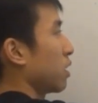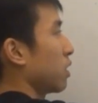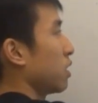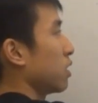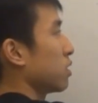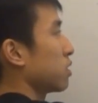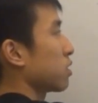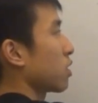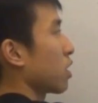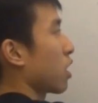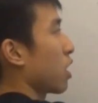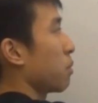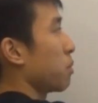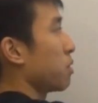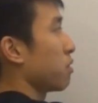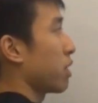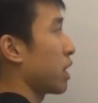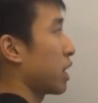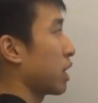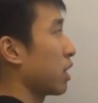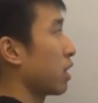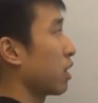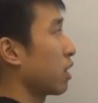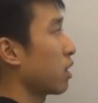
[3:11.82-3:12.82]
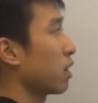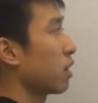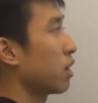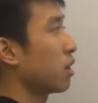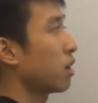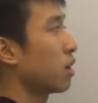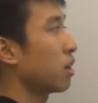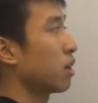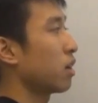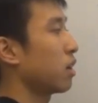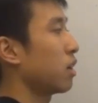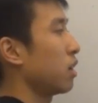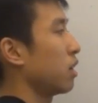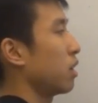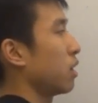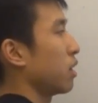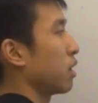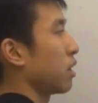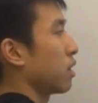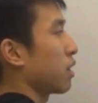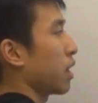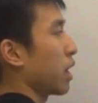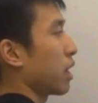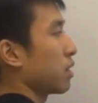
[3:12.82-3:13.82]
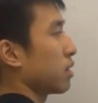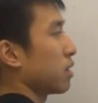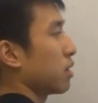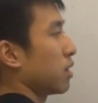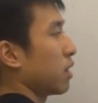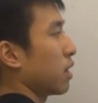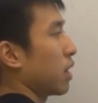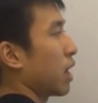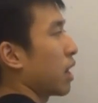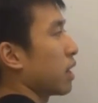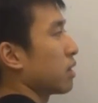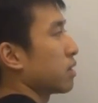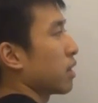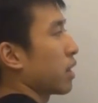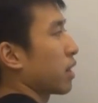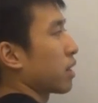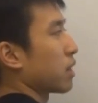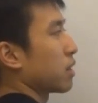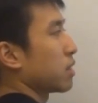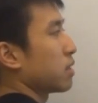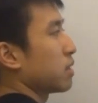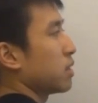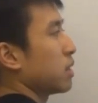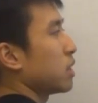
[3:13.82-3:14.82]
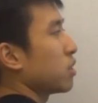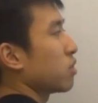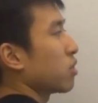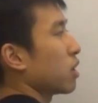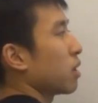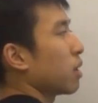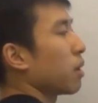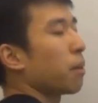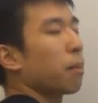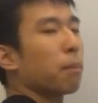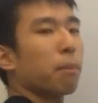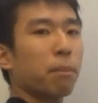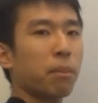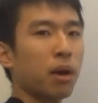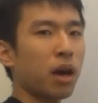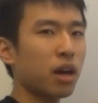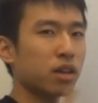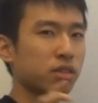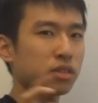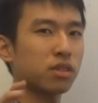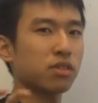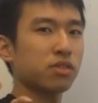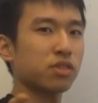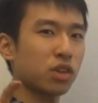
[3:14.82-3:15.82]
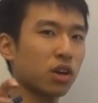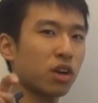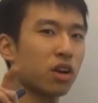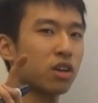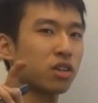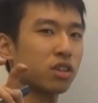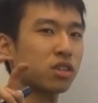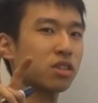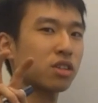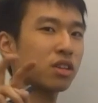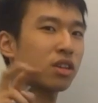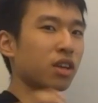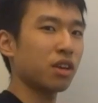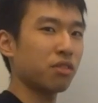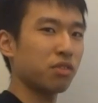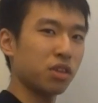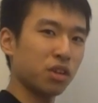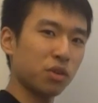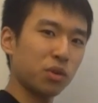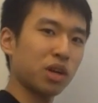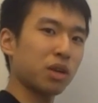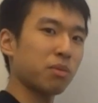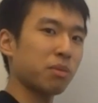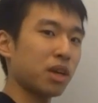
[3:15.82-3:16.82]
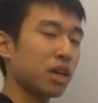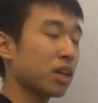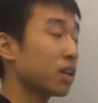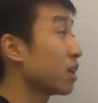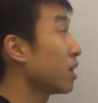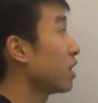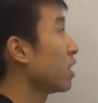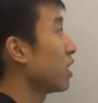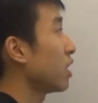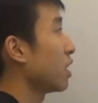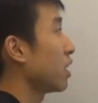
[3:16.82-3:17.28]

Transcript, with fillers: this carbon right here that has like a secret positive charge, if you know what I mean.